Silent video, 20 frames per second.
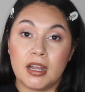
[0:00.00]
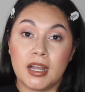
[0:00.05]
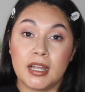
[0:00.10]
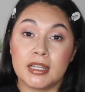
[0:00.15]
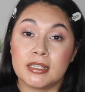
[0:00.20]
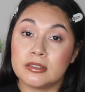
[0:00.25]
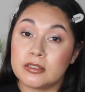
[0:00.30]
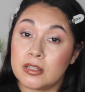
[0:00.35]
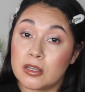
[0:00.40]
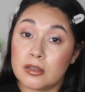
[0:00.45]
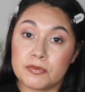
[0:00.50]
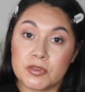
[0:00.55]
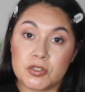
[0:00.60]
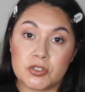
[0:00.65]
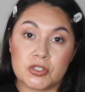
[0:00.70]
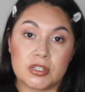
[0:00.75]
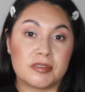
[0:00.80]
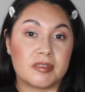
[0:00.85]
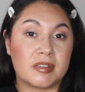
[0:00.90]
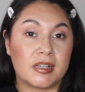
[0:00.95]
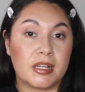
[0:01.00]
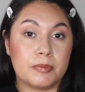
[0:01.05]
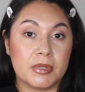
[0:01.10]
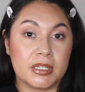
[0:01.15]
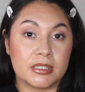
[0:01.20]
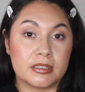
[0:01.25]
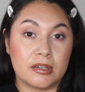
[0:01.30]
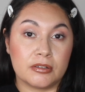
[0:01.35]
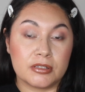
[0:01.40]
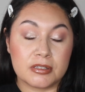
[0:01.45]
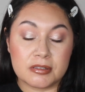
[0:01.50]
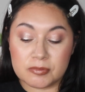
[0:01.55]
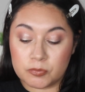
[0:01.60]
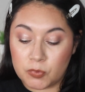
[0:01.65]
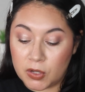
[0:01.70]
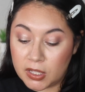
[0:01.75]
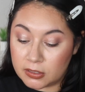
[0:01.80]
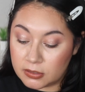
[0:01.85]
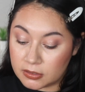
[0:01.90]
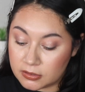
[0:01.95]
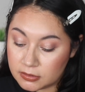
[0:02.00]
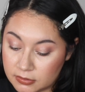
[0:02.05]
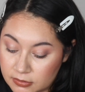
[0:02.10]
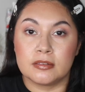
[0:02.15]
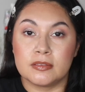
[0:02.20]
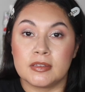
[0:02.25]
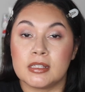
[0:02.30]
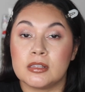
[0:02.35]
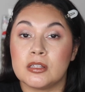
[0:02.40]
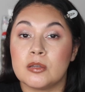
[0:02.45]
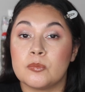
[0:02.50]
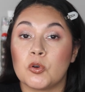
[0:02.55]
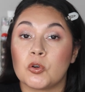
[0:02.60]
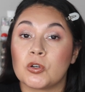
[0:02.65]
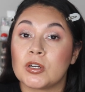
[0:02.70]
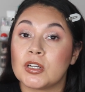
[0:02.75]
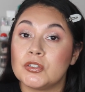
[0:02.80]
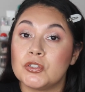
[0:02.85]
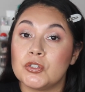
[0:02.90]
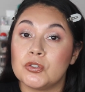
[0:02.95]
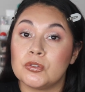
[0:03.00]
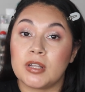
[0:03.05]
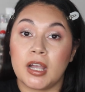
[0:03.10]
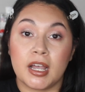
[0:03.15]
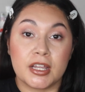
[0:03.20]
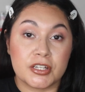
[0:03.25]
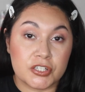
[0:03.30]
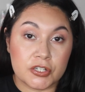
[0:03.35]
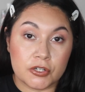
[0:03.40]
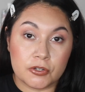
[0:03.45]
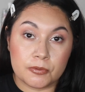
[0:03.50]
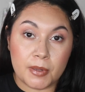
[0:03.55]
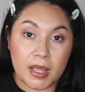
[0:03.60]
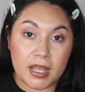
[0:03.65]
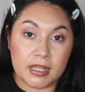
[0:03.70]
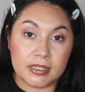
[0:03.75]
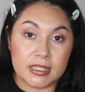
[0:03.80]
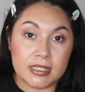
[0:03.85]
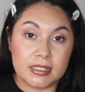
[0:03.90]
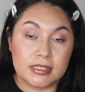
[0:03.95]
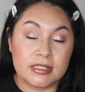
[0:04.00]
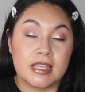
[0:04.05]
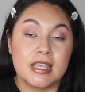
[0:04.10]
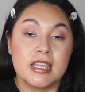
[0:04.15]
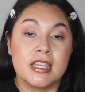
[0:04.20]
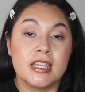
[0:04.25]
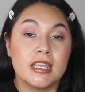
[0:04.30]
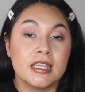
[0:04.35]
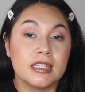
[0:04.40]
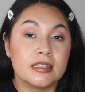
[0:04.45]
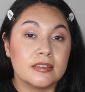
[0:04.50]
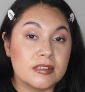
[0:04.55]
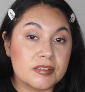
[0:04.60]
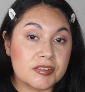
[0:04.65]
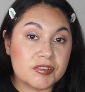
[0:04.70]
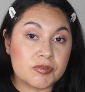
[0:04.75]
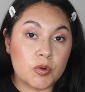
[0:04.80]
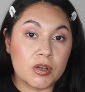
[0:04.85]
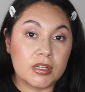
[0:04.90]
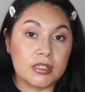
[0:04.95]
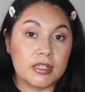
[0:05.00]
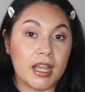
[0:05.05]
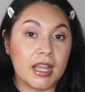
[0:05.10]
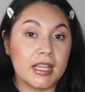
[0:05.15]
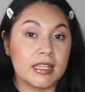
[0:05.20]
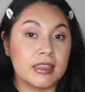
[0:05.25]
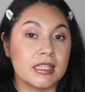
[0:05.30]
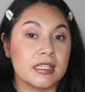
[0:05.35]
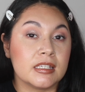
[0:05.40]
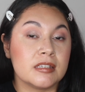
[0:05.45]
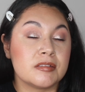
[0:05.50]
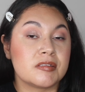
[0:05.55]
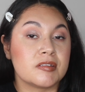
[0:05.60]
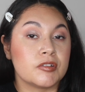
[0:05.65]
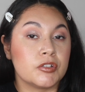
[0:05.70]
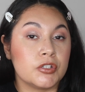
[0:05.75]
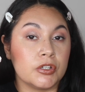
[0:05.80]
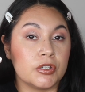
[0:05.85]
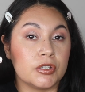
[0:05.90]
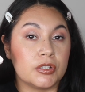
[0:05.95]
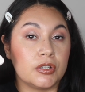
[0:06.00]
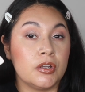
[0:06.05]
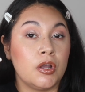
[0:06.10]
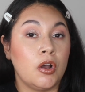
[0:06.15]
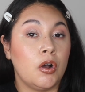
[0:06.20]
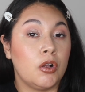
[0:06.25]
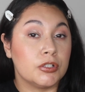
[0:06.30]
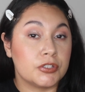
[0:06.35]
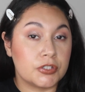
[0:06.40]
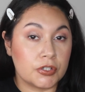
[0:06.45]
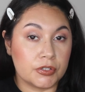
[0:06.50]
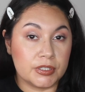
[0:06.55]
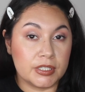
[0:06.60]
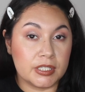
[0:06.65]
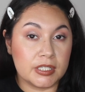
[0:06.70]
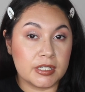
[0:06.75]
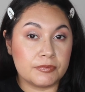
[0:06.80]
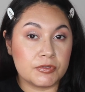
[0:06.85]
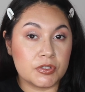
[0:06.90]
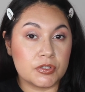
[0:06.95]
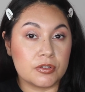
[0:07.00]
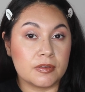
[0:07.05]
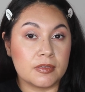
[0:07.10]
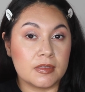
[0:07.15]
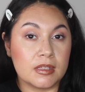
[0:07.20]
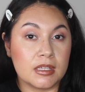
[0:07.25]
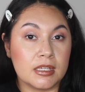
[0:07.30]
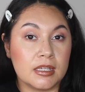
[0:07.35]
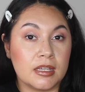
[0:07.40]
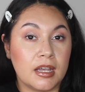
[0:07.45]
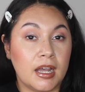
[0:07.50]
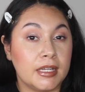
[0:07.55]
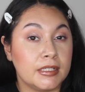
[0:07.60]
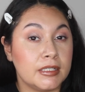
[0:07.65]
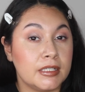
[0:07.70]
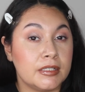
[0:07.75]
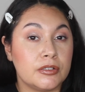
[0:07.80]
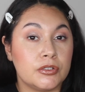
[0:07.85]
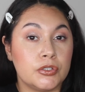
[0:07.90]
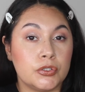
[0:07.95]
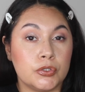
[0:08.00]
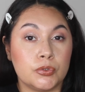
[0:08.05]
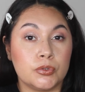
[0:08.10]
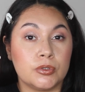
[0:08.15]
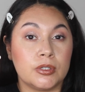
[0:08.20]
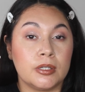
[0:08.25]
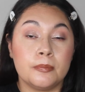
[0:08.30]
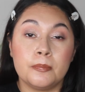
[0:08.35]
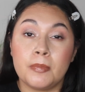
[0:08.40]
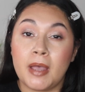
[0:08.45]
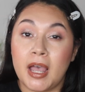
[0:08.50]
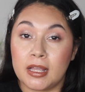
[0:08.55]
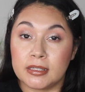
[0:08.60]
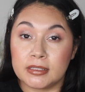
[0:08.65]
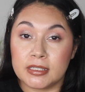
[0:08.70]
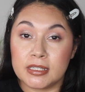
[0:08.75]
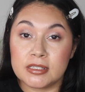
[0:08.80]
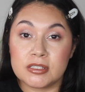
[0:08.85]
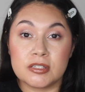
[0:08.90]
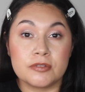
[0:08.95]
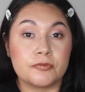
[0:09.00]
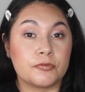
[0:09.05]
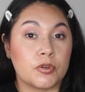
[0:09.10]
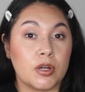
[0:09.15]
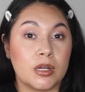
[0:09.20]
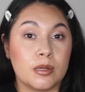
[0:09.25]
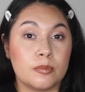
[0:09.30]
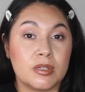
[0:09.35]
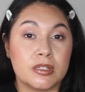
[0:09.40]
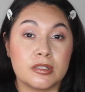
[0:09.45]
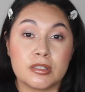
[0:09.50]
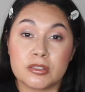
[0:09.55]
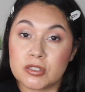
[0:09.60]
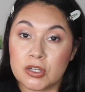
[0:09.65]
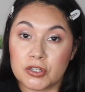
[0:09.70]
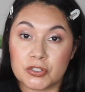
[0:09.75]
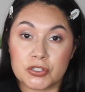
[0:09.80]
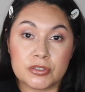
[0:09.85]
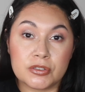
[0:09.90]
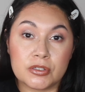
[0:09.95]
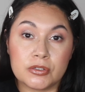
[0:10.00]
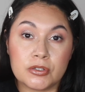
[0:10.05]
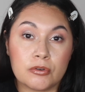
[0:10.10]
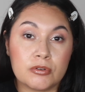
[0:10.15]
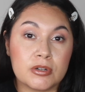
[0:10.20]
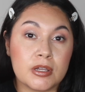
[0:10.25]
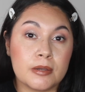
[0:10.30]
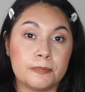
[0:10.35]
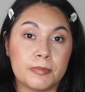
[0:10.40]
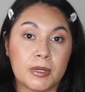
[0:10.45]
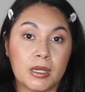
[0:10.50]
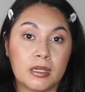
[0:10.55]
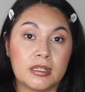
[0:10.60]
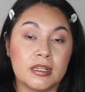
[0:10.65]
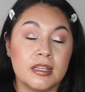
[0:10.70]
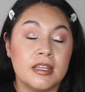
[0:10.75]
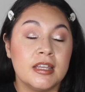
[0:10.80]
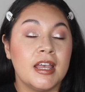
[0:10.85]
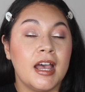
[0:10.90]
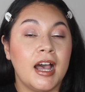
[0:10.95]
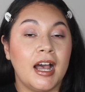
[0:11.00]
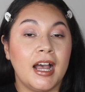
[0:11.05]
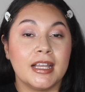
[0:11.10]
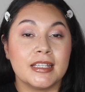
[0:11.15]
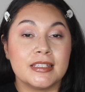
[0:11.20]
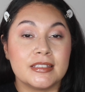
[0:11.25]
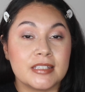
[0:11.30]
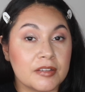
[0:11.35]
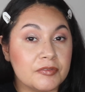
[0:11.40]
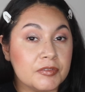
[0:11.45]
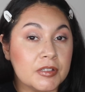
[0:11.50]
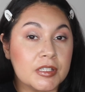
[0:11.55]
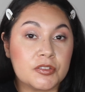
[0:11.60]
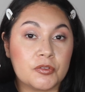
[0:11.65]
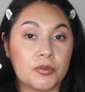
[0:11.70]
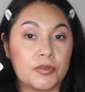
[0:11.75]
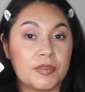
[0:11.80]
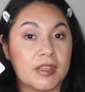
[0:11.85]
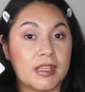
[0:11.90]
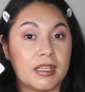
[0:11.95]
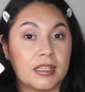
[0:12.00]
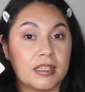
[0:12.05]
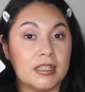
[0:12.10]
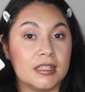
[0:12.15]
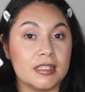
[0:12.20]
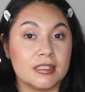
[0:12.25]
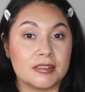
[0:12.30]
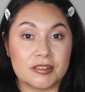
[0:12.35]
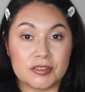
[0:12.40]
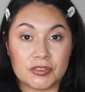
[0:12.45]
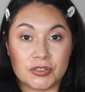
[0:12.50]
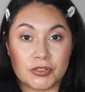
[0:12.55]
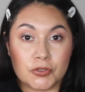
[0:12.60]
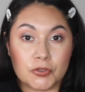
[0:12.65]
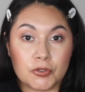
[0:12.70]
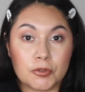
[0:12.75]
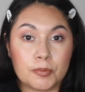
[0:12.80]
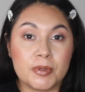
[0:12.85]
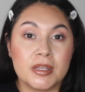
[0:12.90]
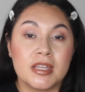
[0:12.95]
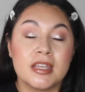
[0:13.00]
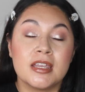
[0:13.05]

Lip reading: I love the shades that I picked out as well. The Lamora Nude eyeshadow palette. This one I think is a good alternative to the I Need a Nude palette from Natasha Denona, but I definitely don't think it's a dupe.